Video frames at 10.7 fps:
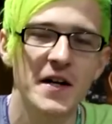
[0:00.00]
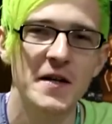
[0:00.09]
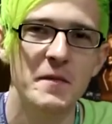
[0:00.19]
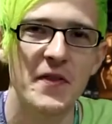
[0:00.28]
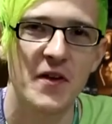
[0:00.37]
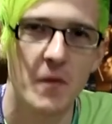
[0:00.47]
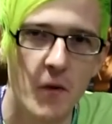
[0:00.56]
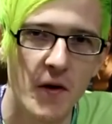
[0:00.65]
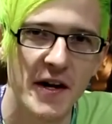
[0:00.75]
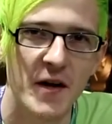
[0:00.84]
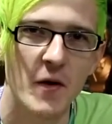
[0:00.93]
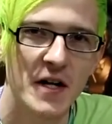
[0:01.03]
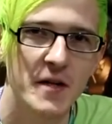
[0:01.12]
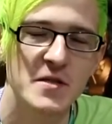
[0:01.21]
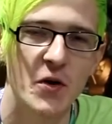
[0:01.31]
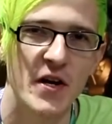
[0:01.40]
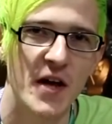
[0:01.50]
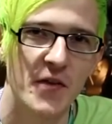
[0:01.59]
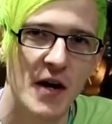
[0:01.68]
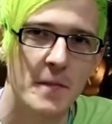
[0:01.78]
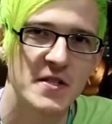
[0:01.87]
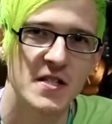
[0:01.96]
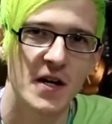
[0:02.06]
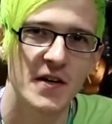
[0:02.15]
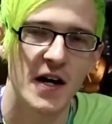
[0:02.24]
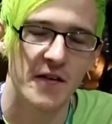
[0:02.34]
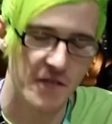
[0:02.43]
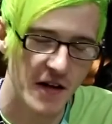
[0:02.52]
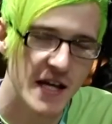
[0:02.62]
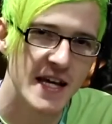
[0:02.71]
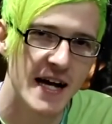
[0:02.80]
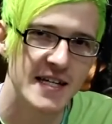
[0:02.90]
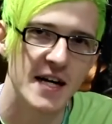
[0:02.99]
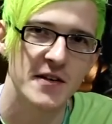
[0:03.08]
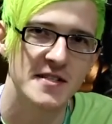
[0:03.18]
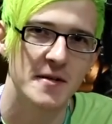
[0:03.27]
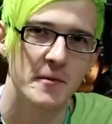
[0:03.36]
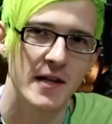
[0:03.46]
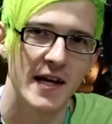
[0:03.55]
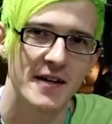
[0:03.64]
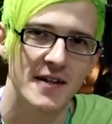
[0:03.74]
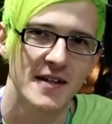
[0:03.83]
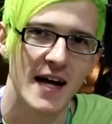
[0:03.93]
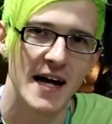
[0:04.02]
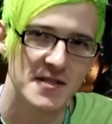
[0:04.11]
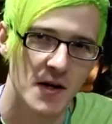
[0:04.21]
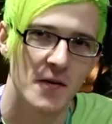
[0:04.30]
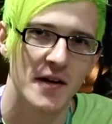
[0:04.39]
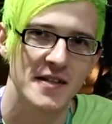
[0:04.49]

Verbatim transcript: Good Mythical Morning. Welcome to another episode of Yandere Simulator, as always.